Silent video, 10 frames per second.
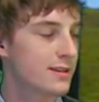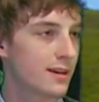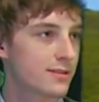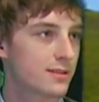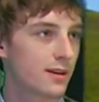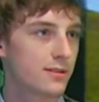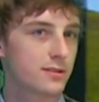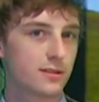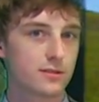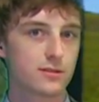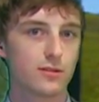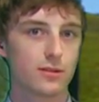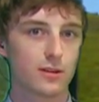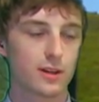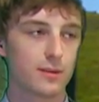downstairs in this
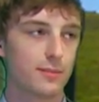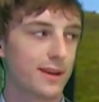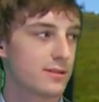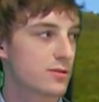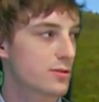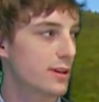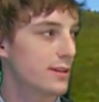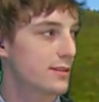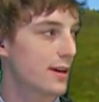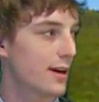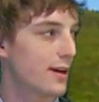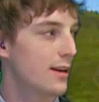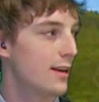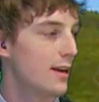230 Main Street uh,